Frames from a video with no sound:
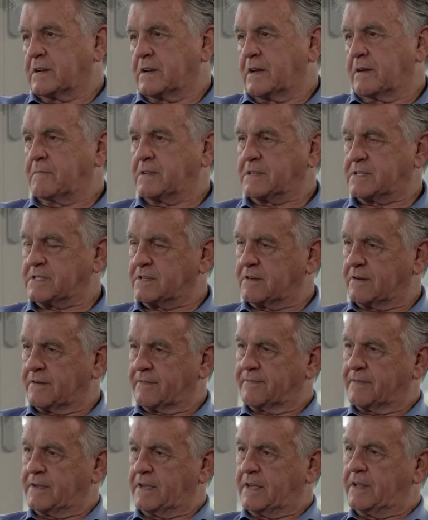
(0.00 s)
like
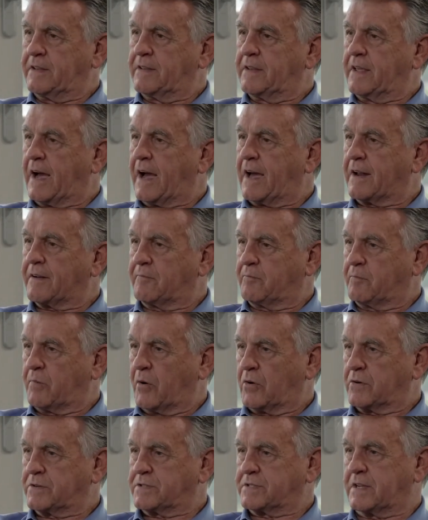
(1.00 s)
myself in the art of
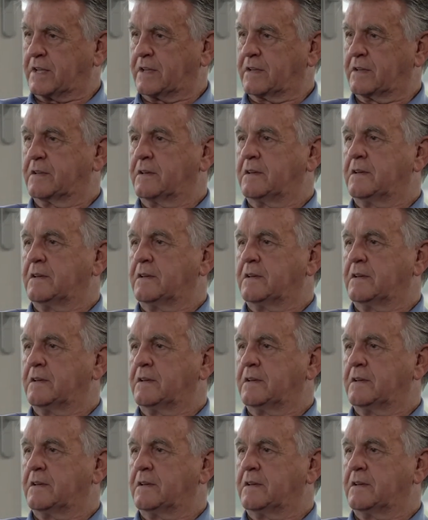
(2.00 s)
boxing,